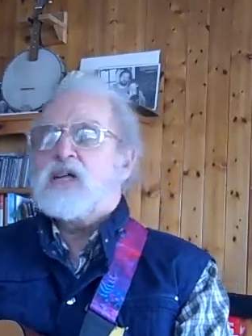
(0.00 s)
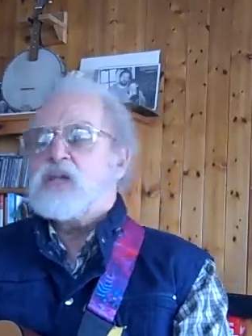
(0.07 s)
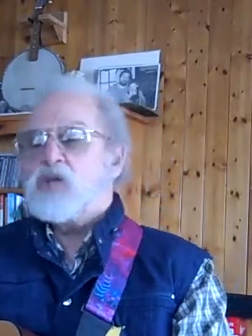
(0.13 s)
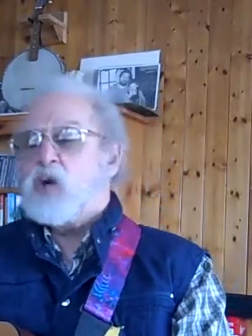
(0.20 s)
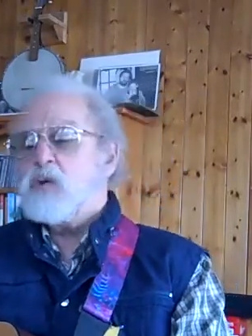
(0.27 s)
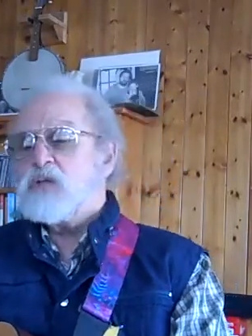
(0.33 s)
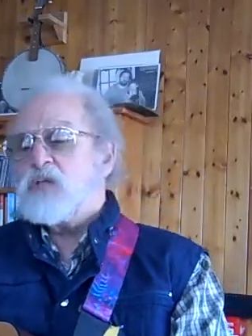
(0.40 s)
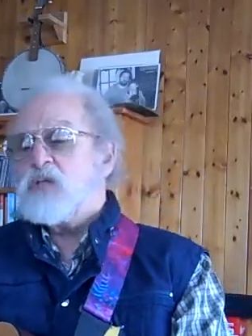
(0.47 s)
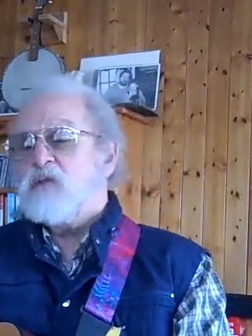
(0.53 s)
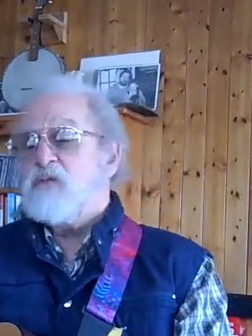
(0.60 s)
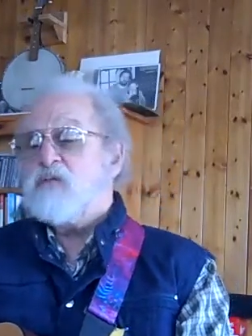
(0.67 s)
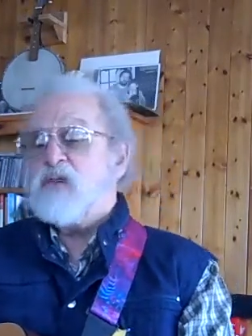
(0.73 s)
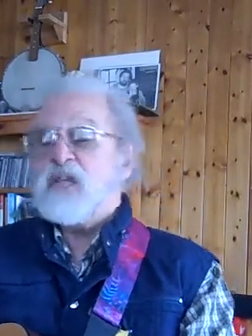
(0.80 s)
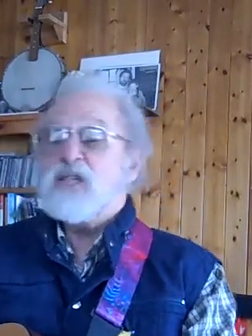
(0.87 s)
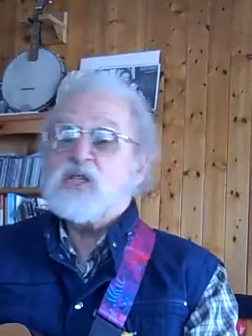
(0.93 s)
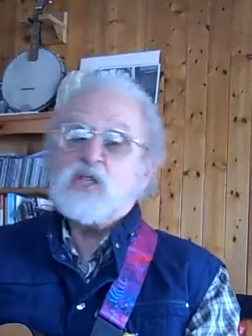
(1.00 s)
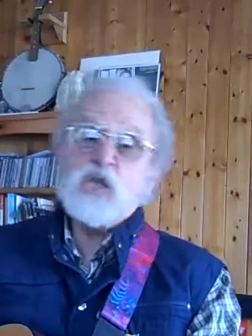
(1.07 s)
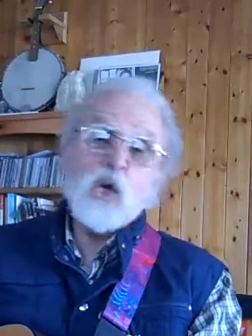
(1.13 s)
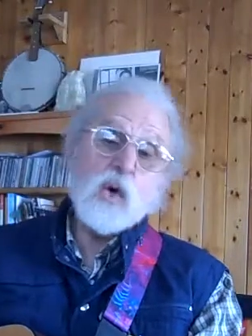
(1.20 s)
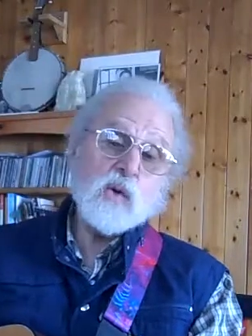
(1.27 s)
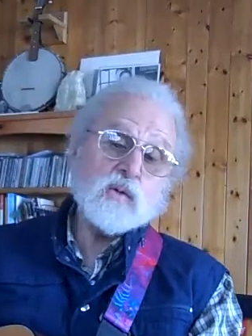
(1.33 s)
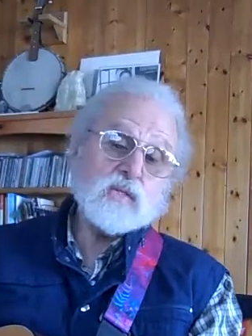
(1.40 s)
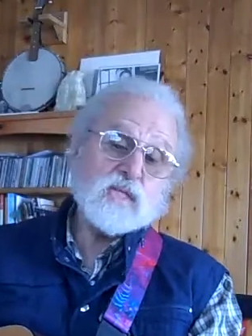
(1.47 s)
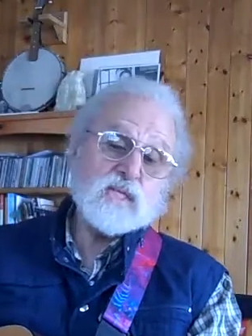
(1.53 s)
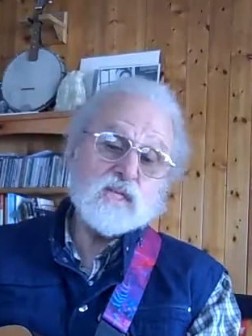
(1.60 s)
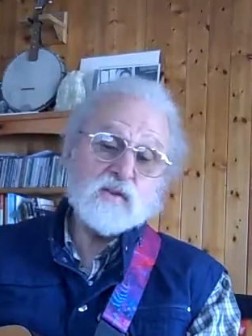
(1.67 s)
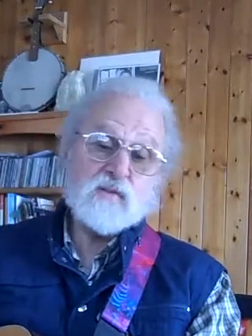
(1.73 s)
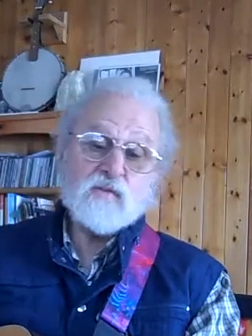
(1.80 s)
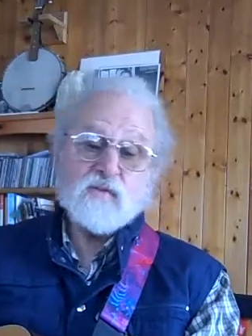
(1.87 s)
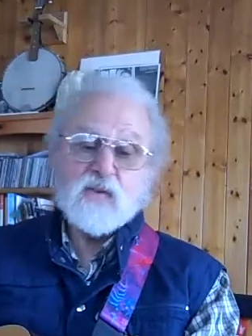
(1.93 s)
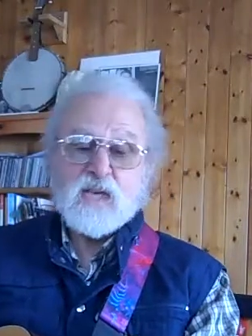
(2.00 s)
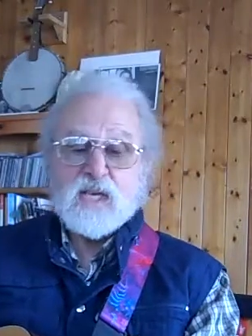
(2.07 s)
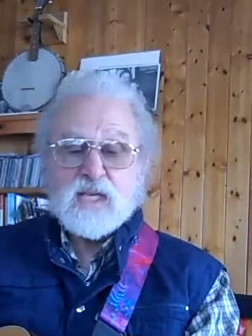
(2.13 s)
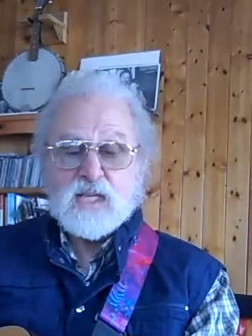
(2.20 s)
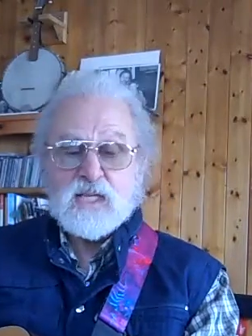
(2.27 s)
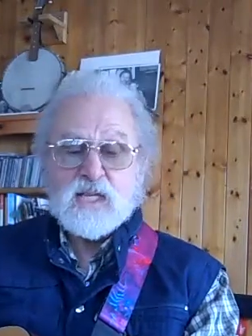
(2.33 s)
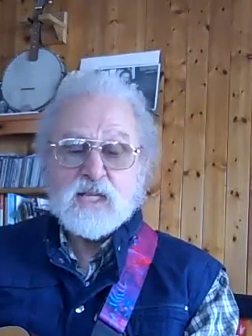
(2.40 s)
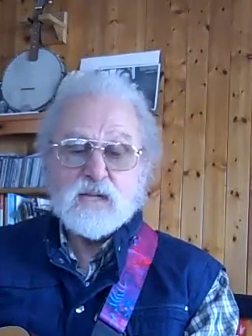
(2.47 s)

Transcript: Joseph and Josephine,